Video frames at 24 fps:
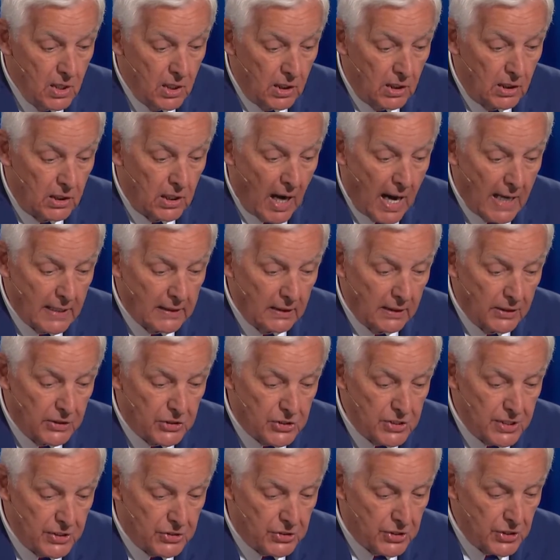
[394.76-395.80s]

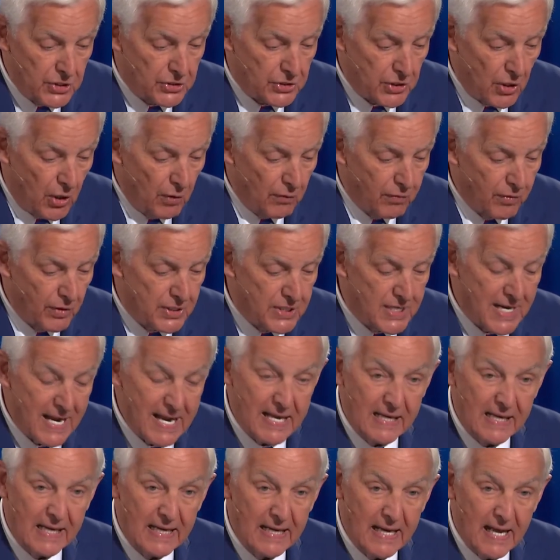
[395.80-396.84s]
Godlessness is
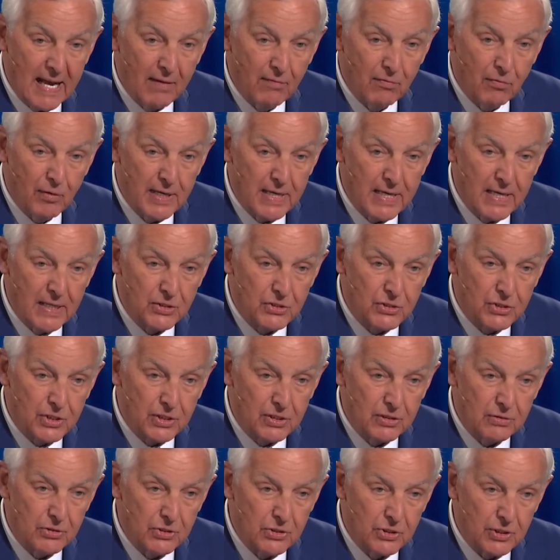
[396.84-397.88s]
overtaking every
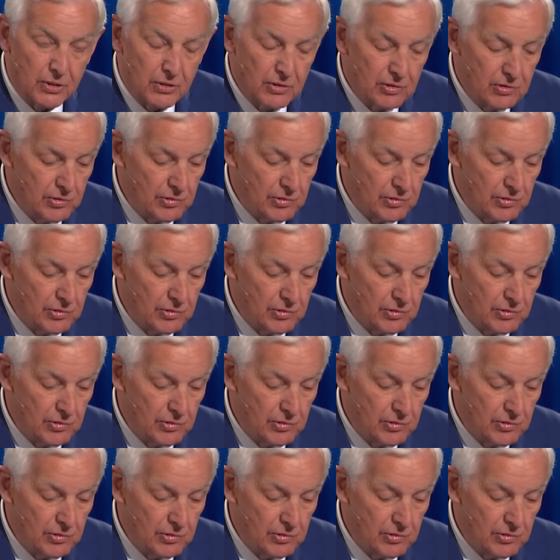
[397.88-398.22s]
institution,